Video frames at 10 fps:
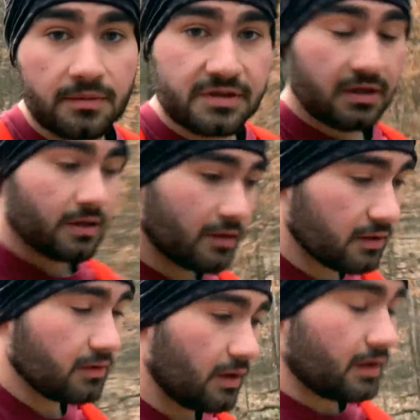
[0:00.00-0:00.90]
so I
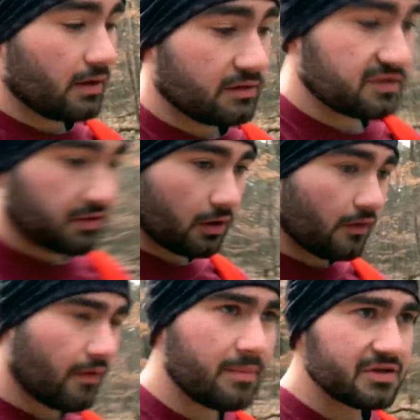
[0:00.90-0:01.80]
took that
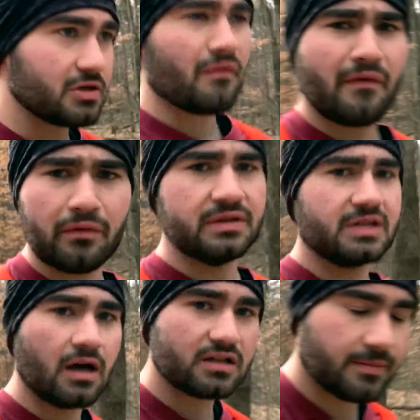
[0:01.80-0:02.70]
off. I'm not sure if I really talked